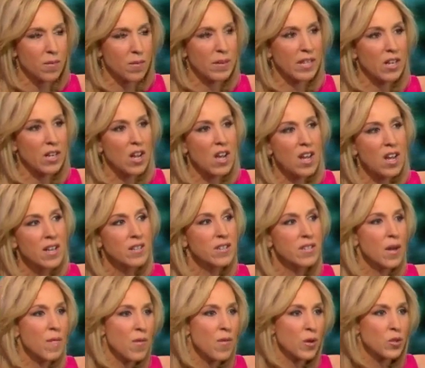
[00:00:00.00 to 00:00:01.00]
I mean,
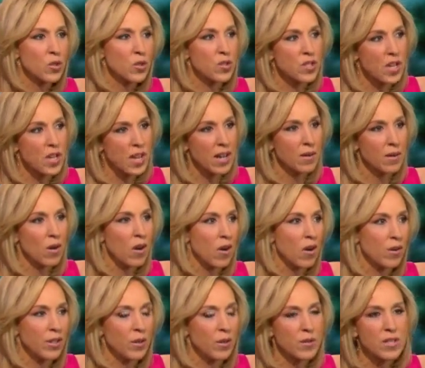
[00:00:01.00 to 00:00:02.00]
some folks are saying,
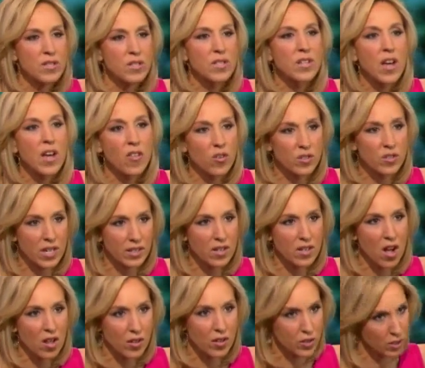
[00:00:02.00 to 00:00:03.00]
oh, is this another
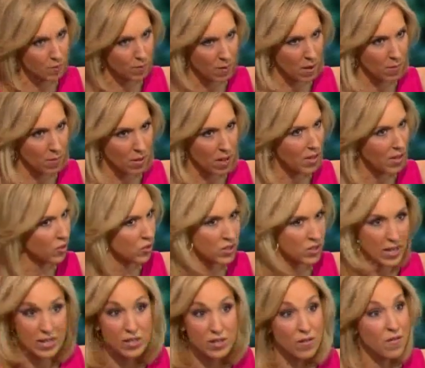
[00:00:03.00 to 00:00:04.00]
technology bubble? Others
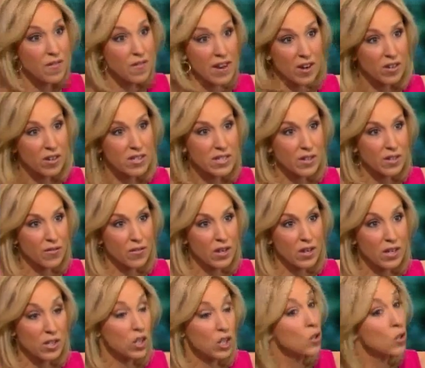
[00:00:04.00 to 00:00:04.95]
say it's a very different.